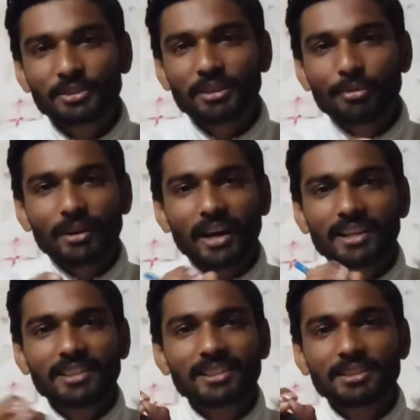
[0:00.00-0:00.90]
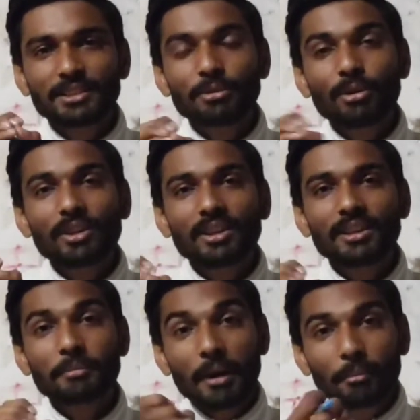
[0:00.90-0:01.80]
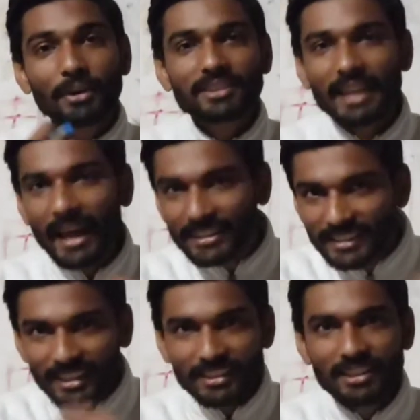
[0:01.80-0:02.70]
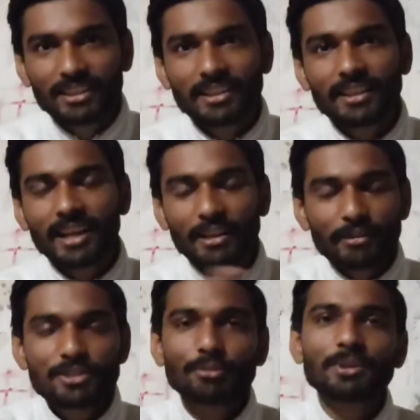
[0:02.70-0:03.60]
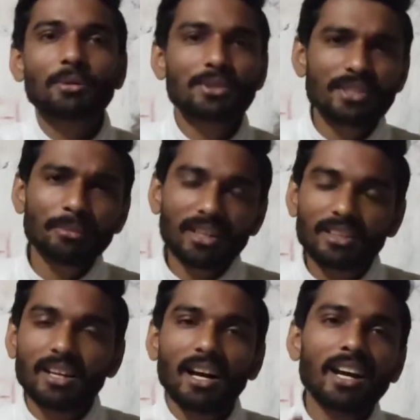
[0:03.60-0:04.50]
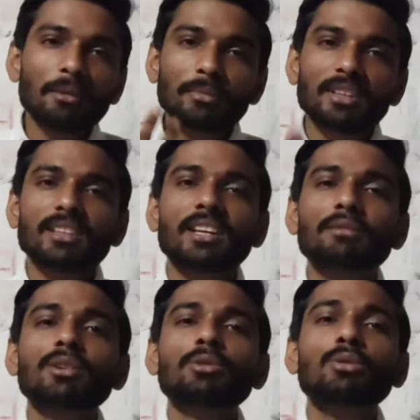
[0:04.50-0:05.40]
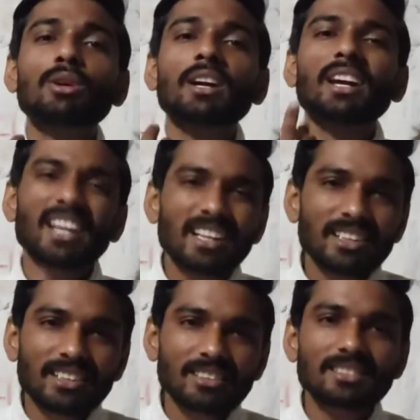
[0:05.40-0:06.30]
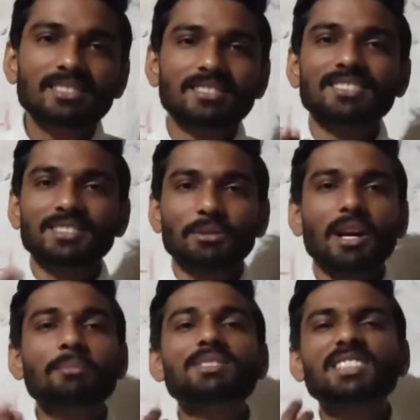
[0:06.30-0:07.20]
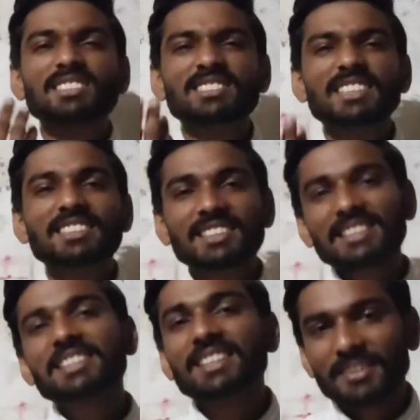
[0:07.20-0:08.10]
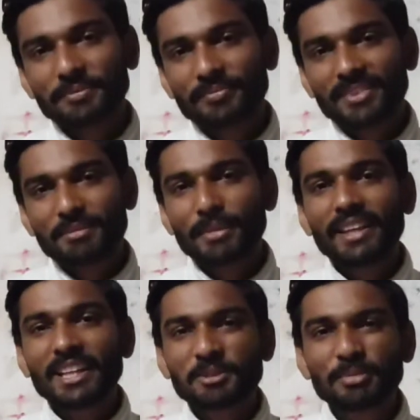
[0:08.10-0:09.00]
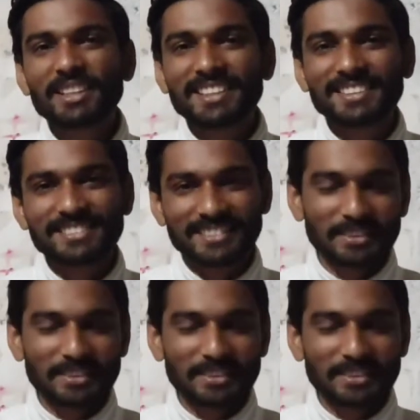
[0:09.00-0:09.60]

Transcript: so therefore I do not remember the exact language of the question, but I am giving you hint. So I am just discussing my experience.